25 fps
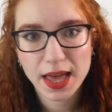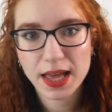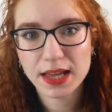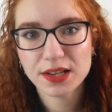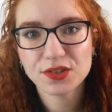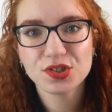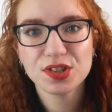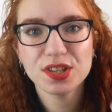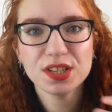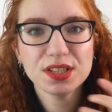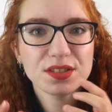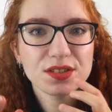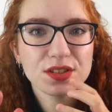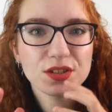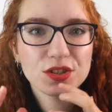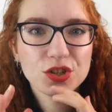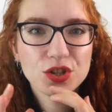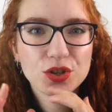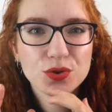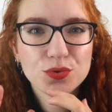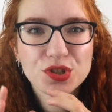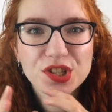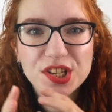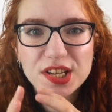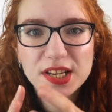And this
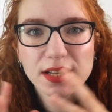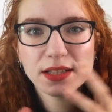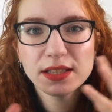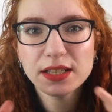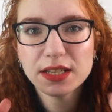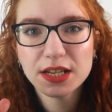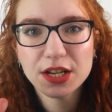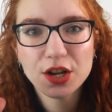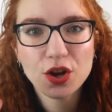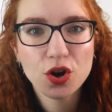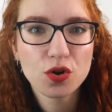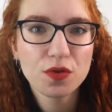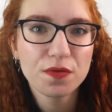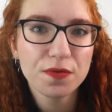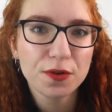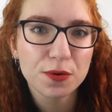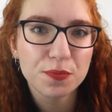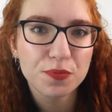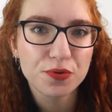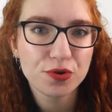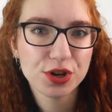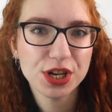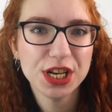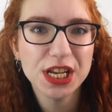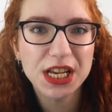utility
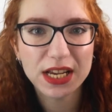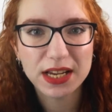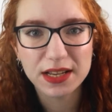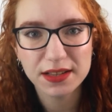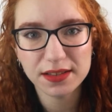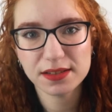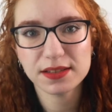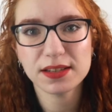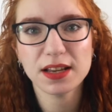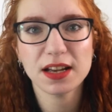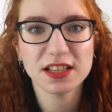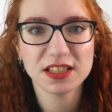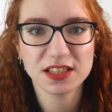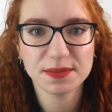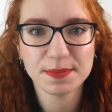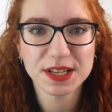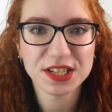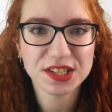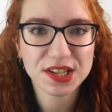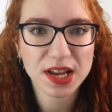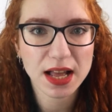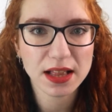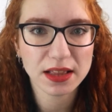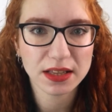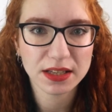over pretty insides
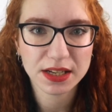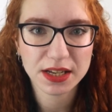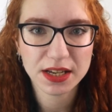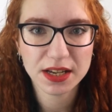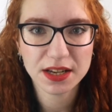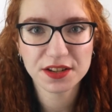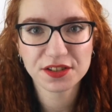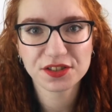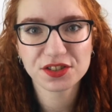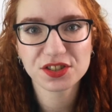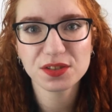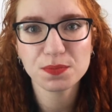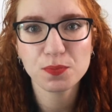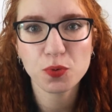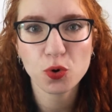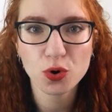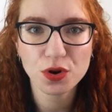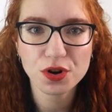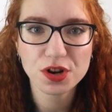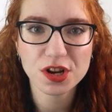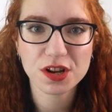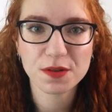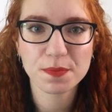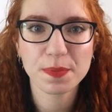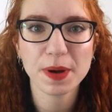mentality is
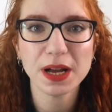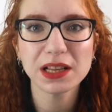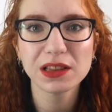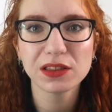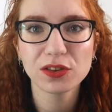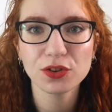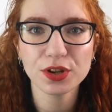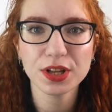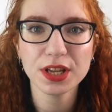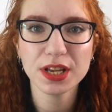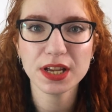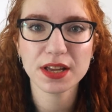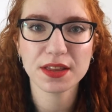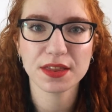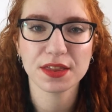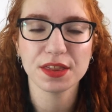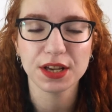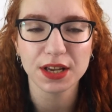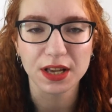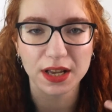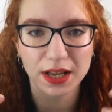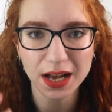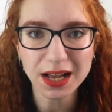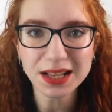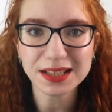supported by looking at
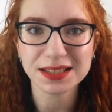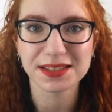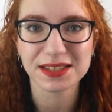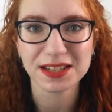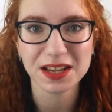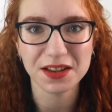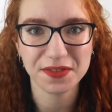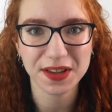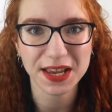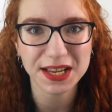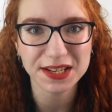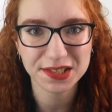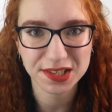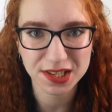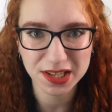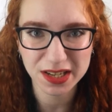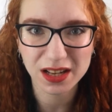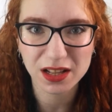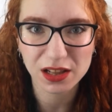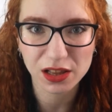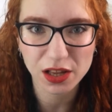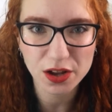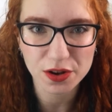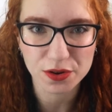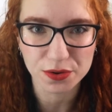the guts of
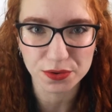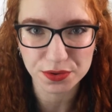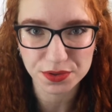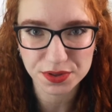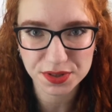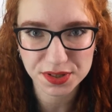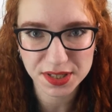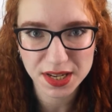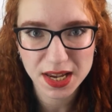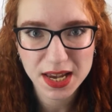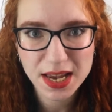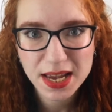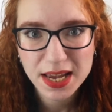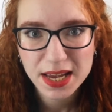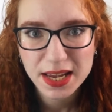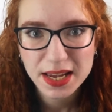antique clothes.